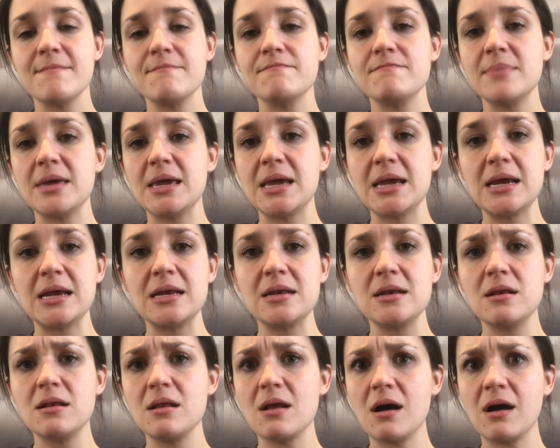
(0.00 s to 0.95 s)
may
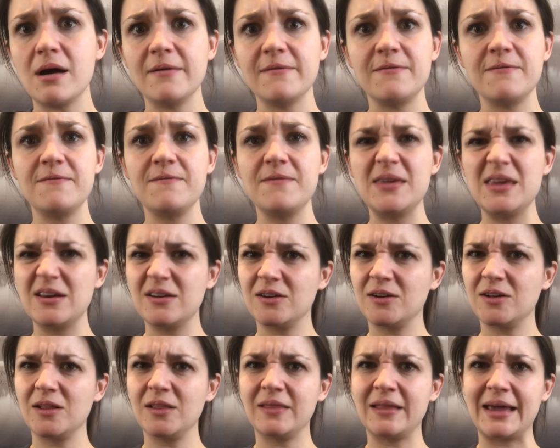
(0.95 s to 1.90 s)
not
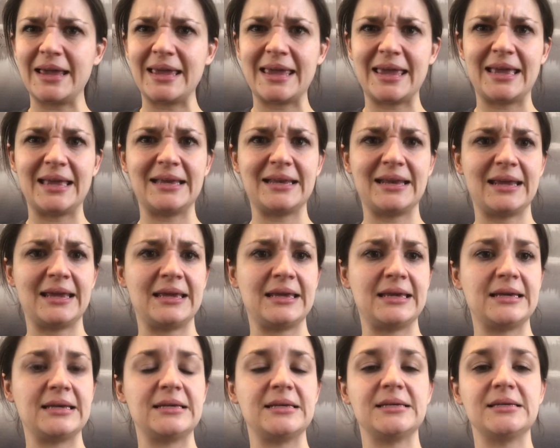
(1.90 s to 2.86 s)
feel like it
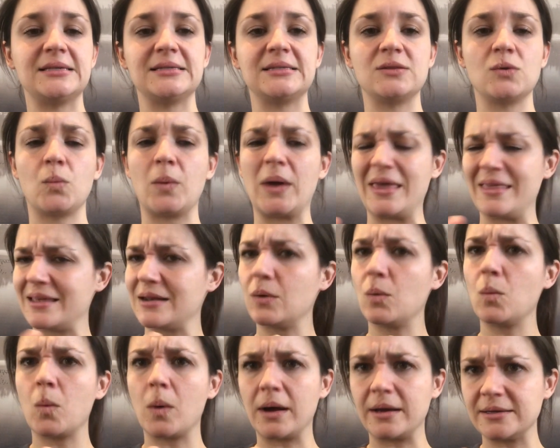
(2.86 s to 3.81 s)
is the way that
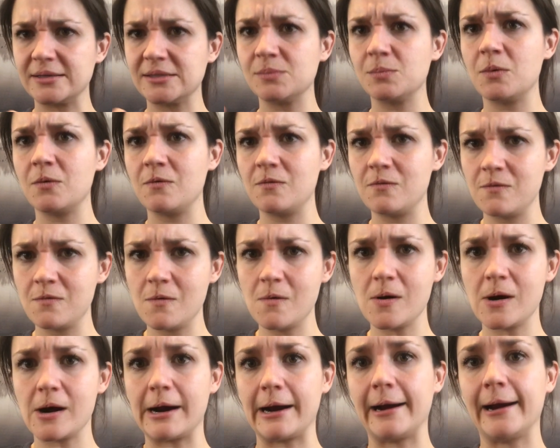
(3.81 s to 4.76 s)
it was
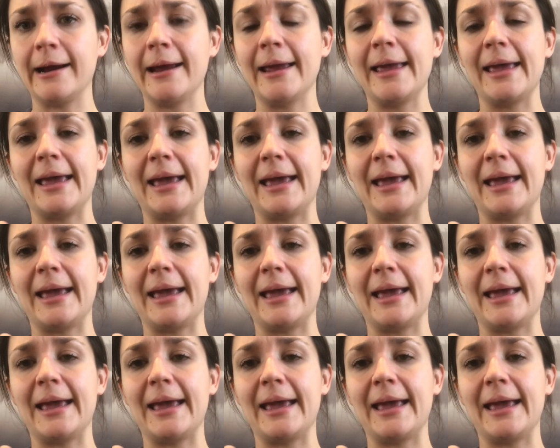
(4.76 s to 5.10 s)
before.